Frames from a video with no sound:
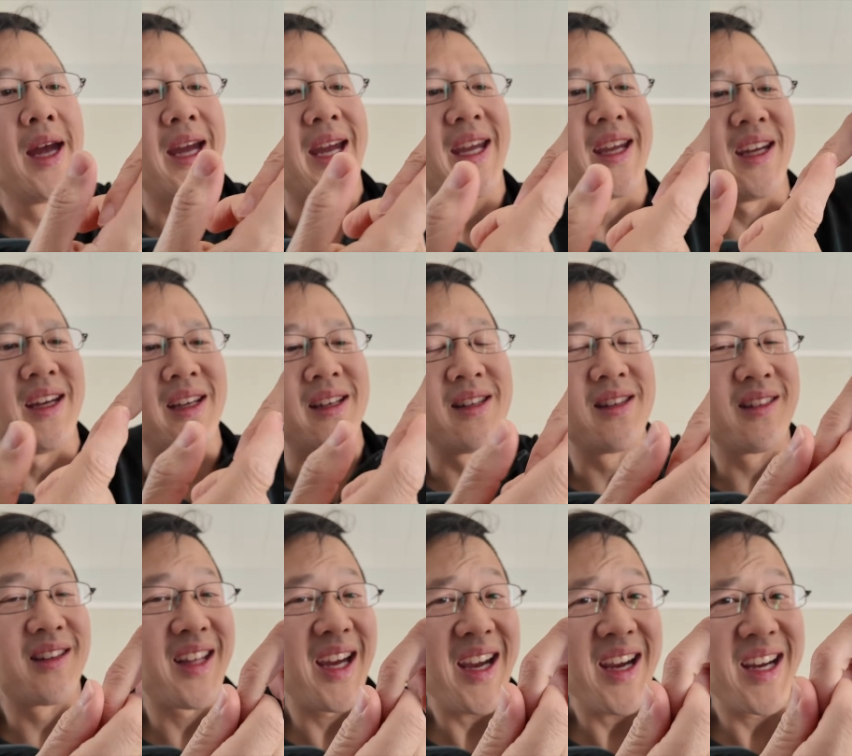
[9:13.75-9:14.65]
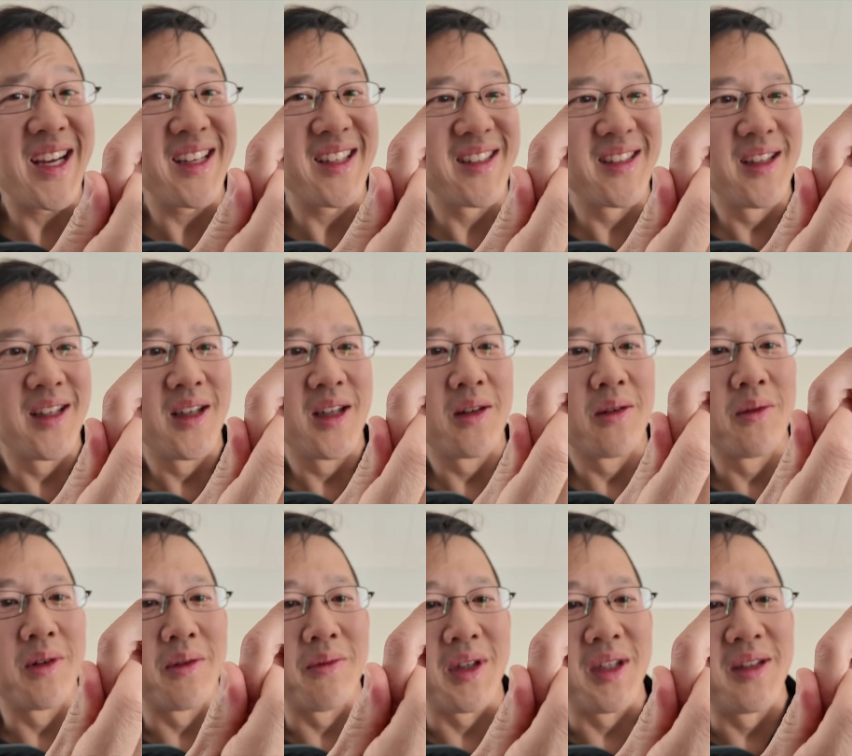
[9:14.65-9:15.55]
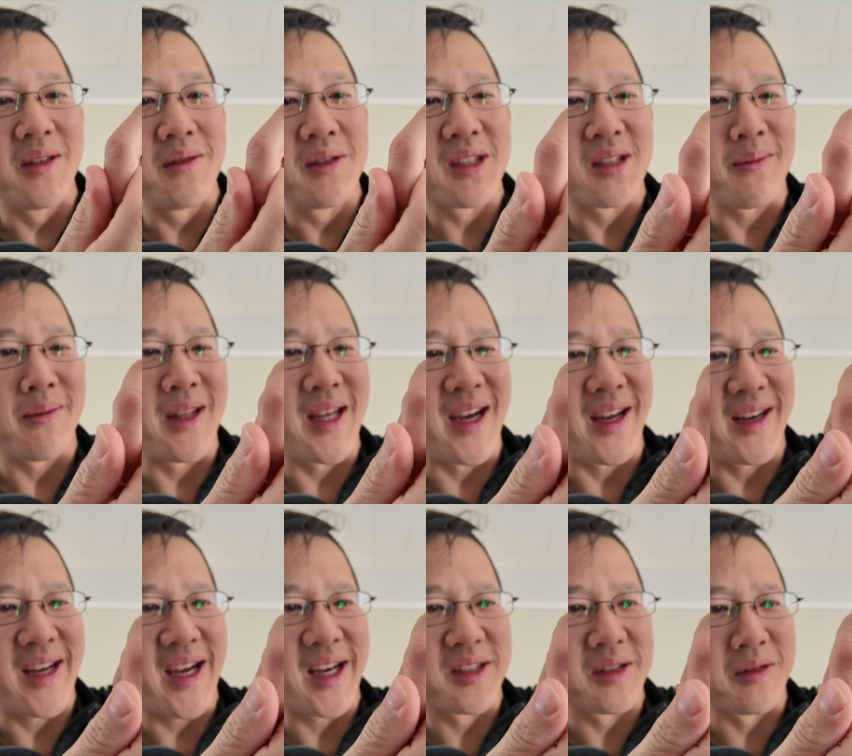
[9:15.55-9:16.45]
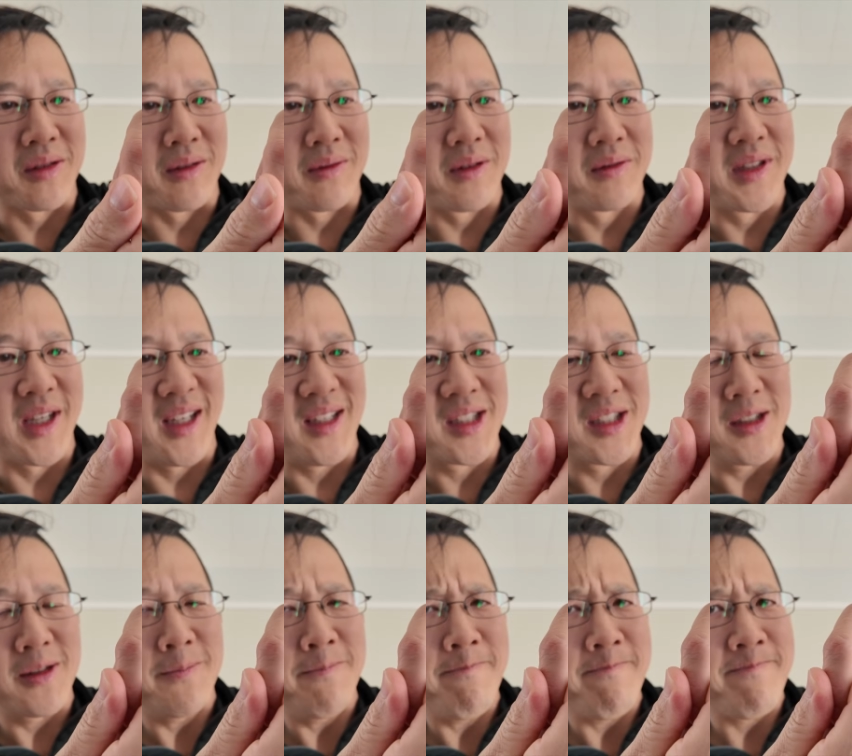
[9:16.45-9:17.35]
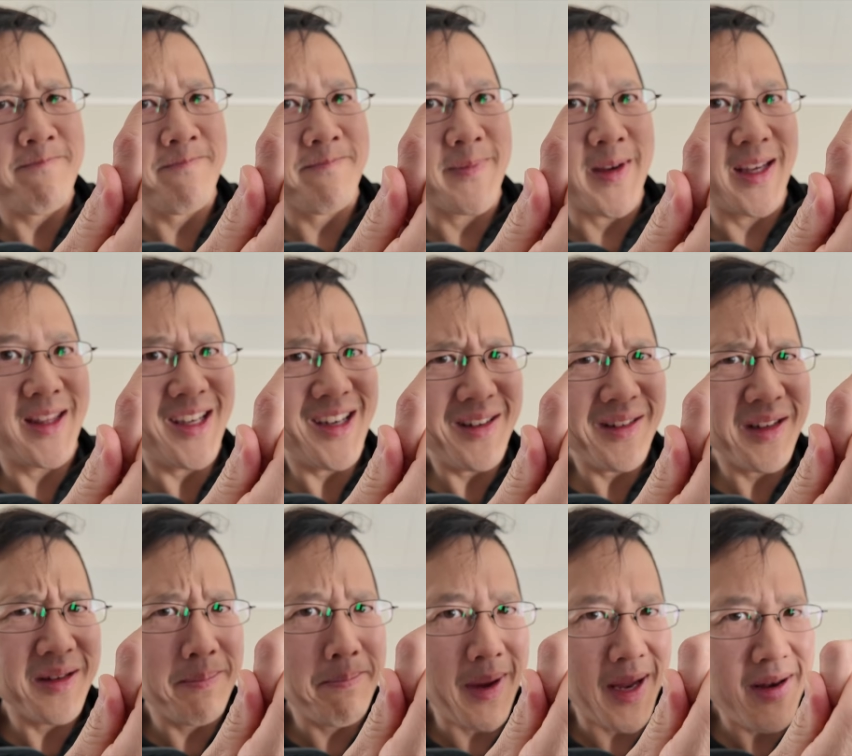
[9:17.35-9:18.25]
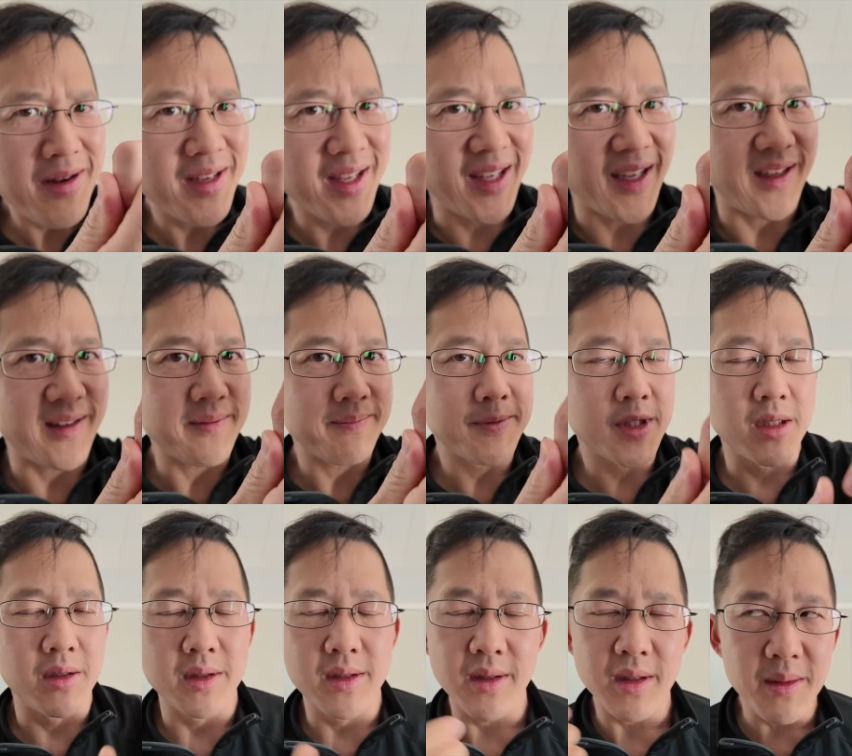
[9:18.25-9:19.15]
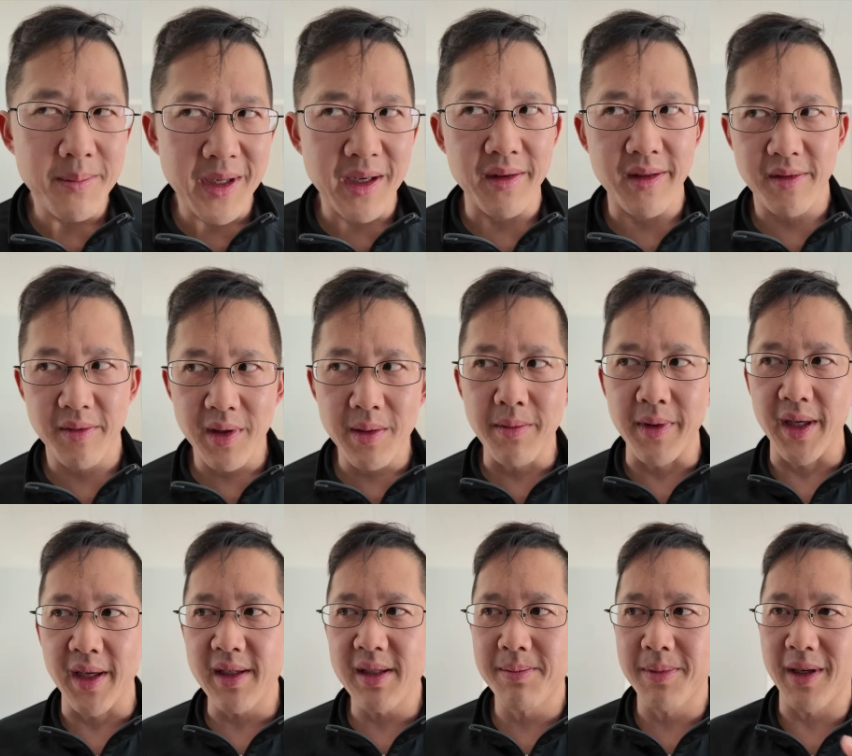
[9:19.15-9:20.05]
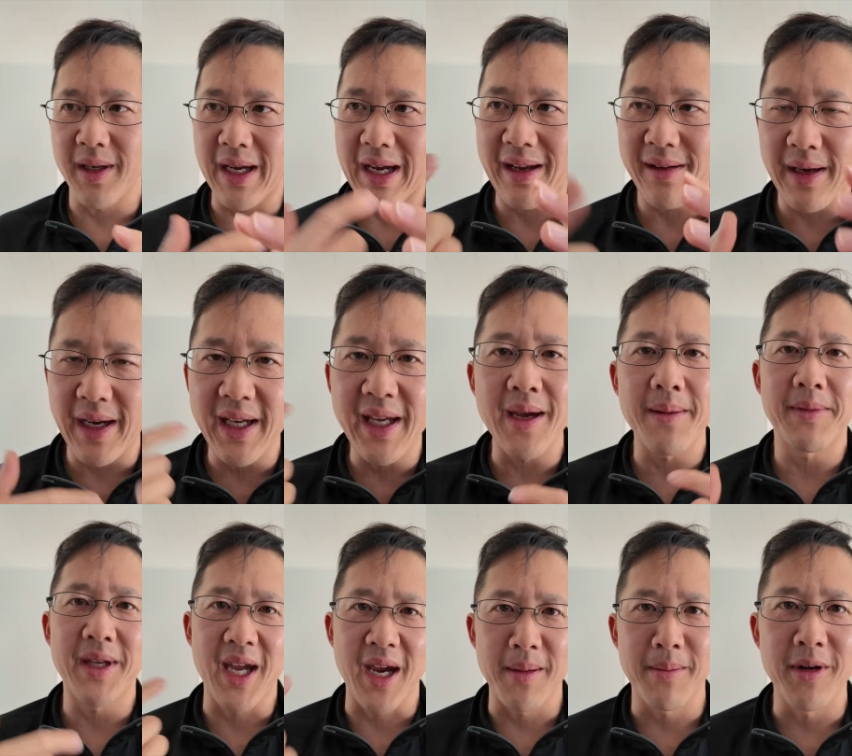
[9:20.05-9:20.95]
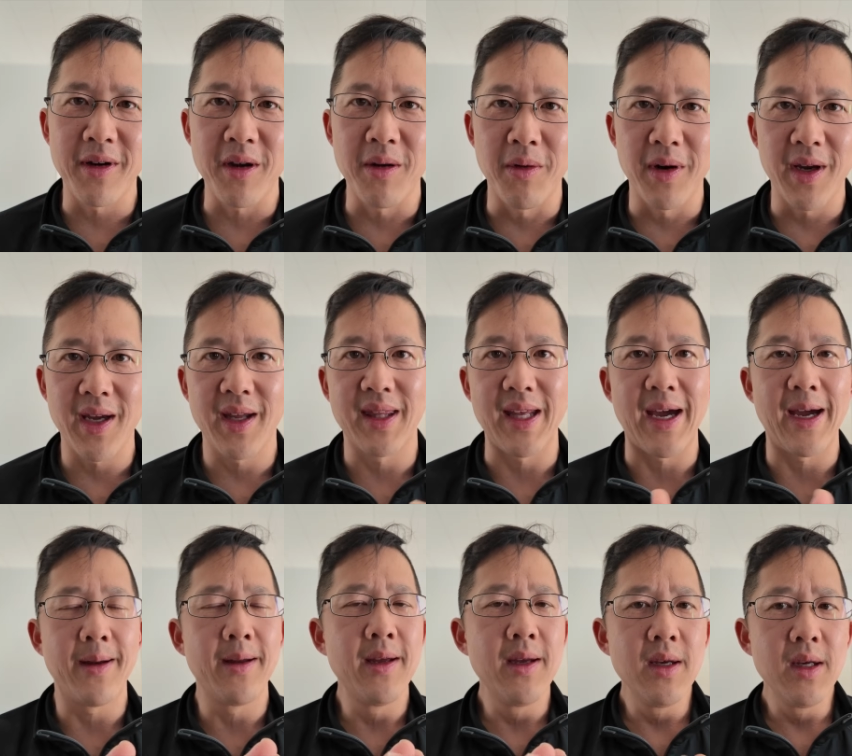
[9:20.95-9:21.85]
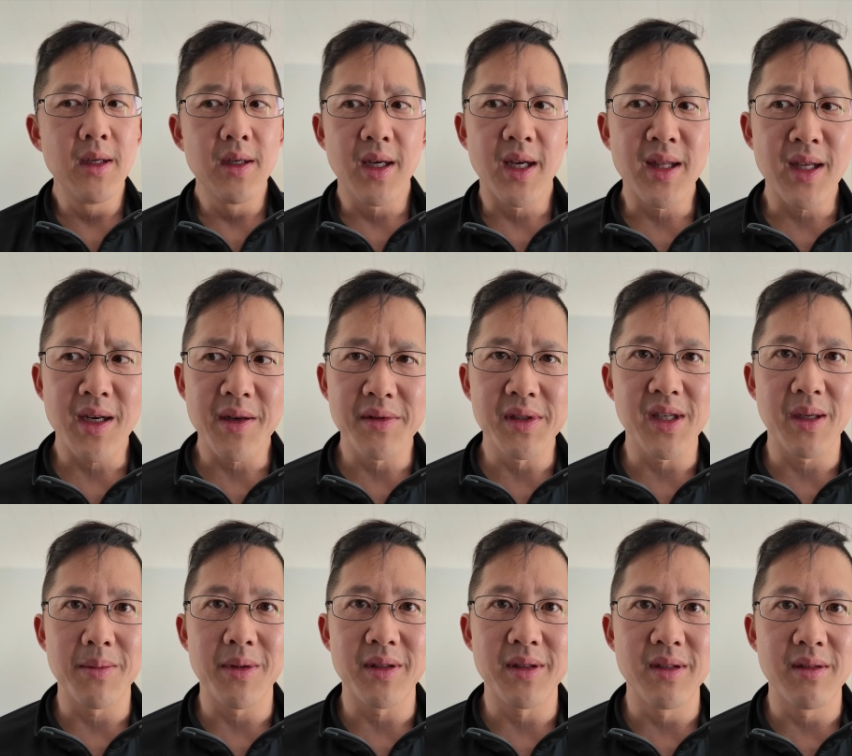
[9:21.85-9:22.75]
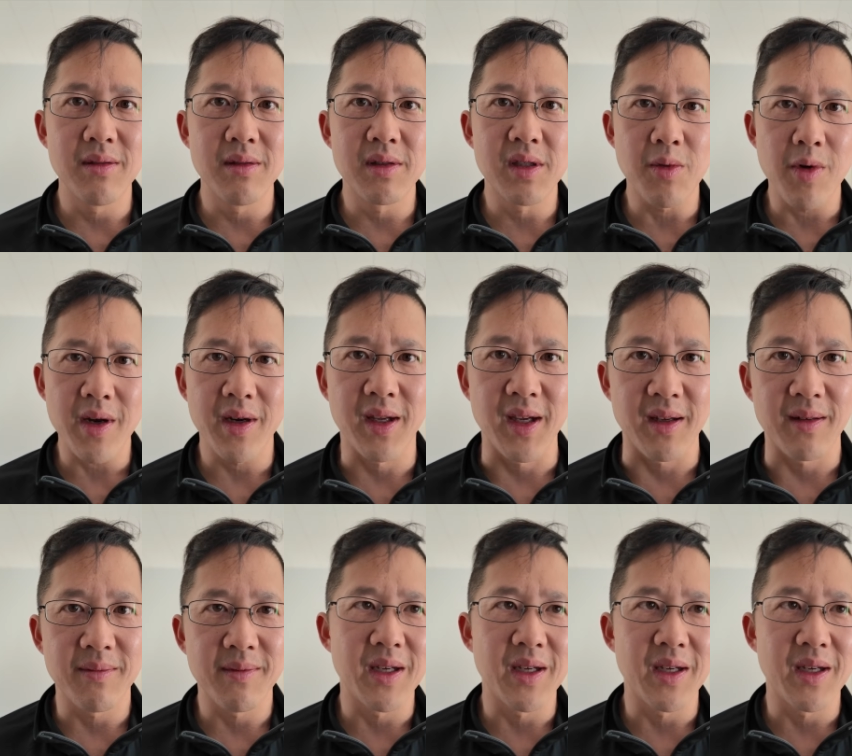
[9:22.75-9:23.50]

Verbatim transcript: and that would reduce some of that external rotation, and then I could bend again. So it took about three weeks, but I kept hammering away at that, and then I was able to squat again.